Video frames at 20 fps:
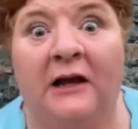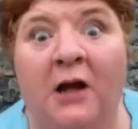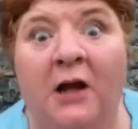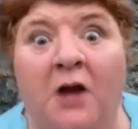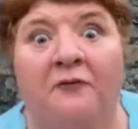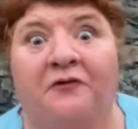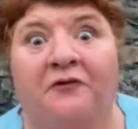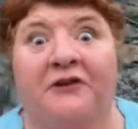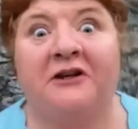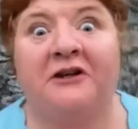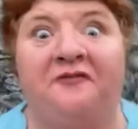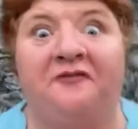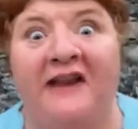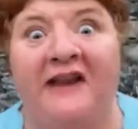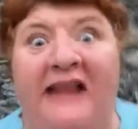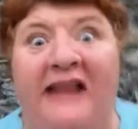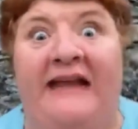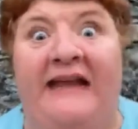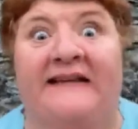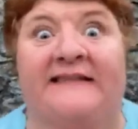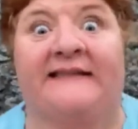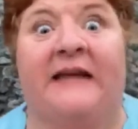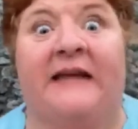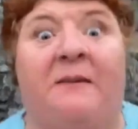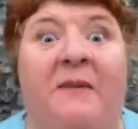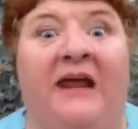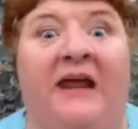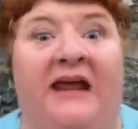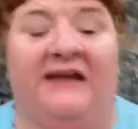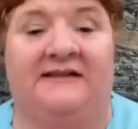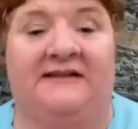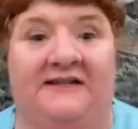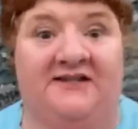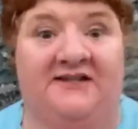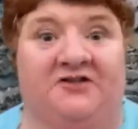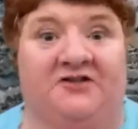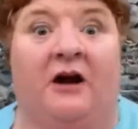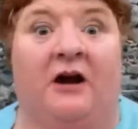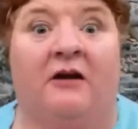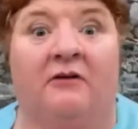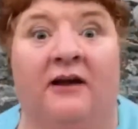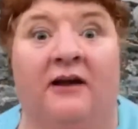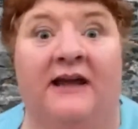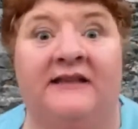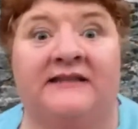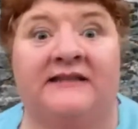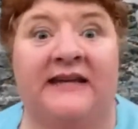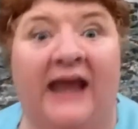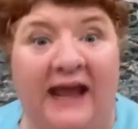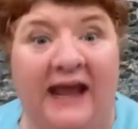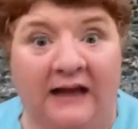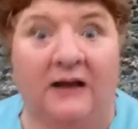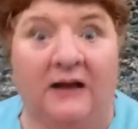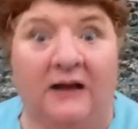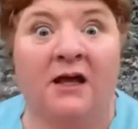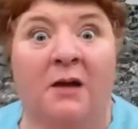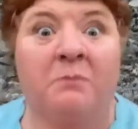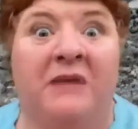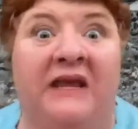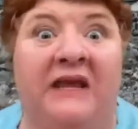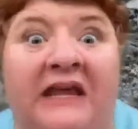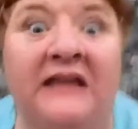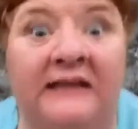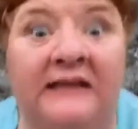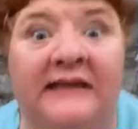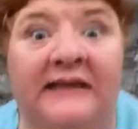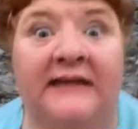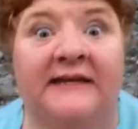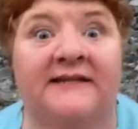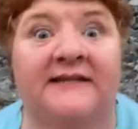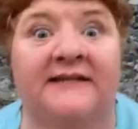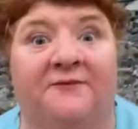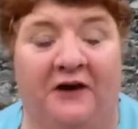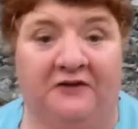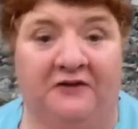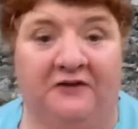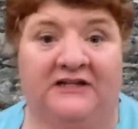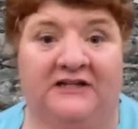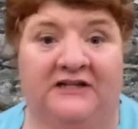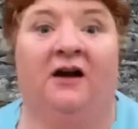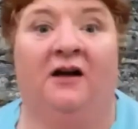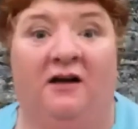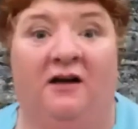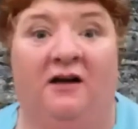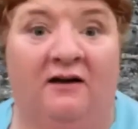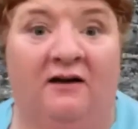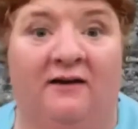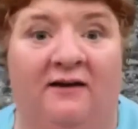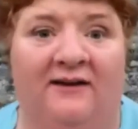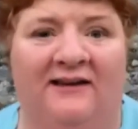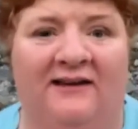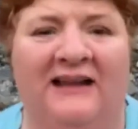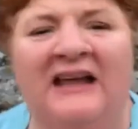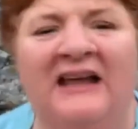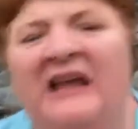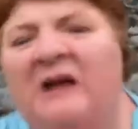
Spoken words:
For the fleas, they made a strong attack, me kidneys for to haul.